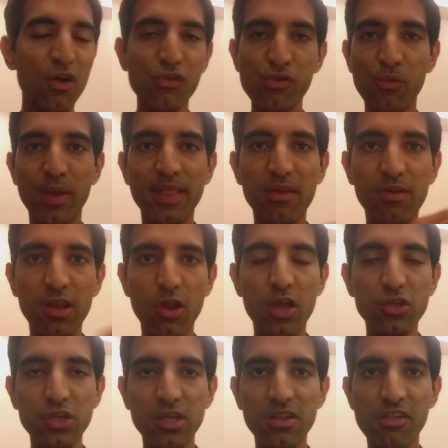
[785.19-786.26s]
So when they were
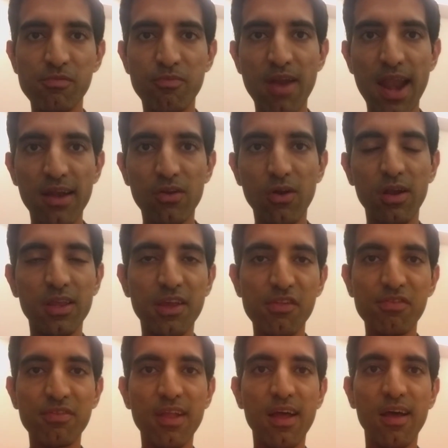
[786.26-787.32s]
launching this brand called
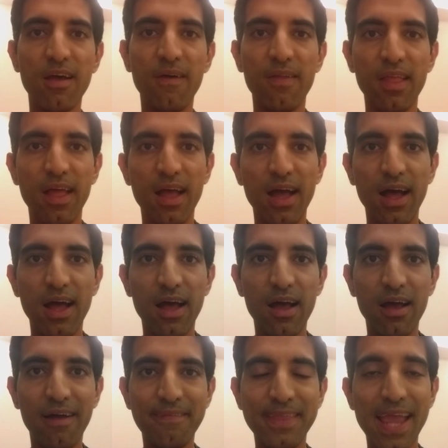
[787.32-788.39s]
Kisna,
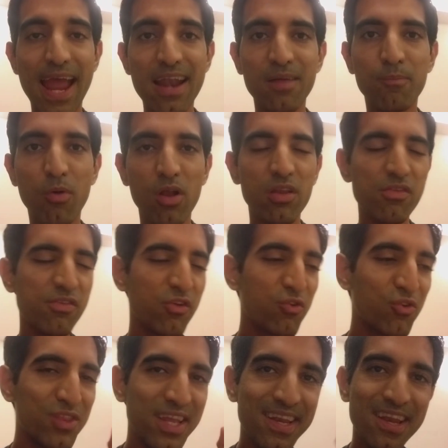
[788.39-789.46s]
they had a policy,
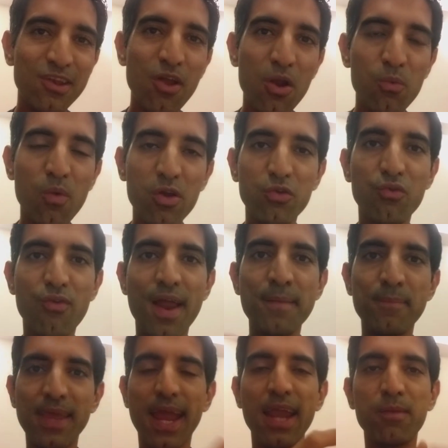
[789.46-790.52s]
they did not want to run
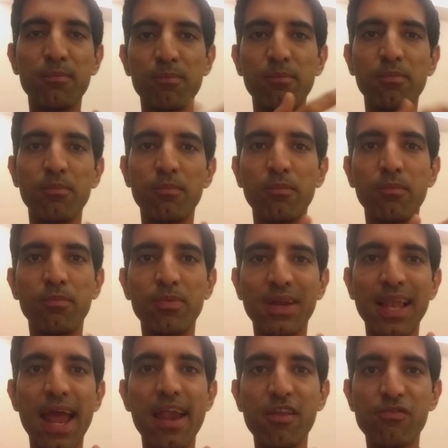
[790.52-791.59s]
behind
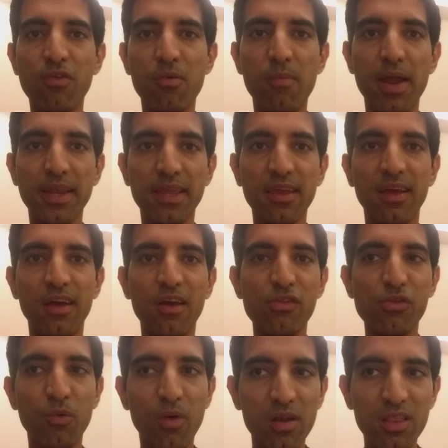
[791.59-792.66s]
clients for money.
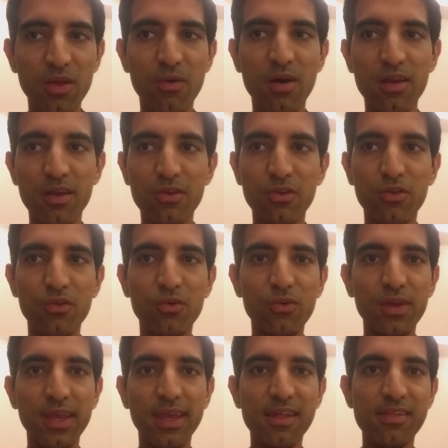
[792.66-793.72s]
So what they wanted to
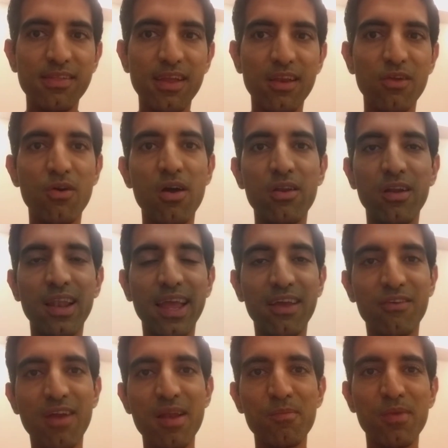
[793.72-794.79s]
do is they didn't want
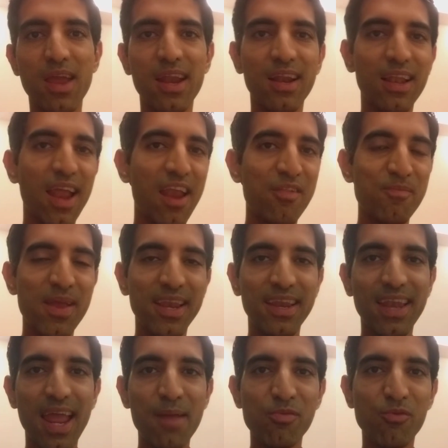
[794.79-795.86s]
to run behind clients. Many
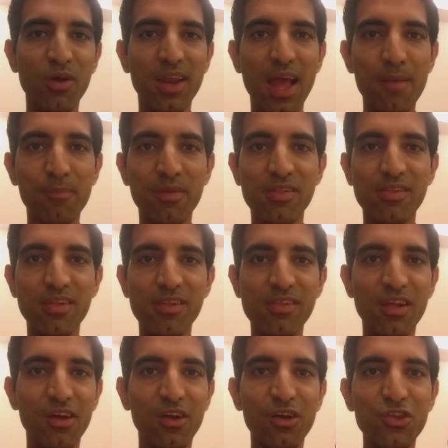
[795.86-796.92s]
times what happens is
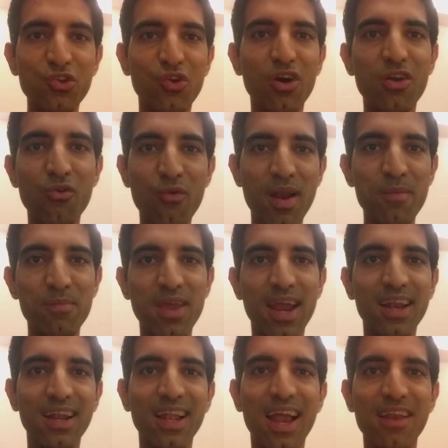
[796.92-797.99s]
you got to run
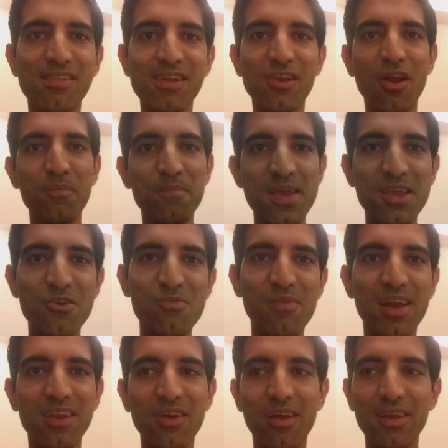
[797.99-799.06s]
behind clients. They're not paying you
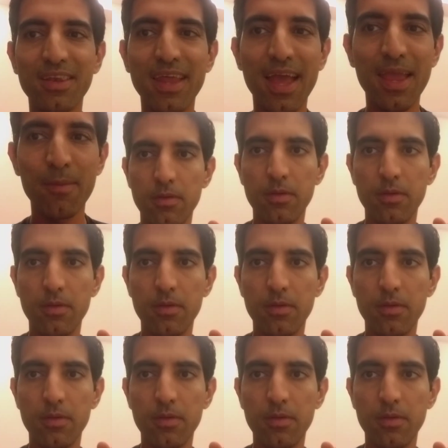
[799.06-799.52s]
money on time.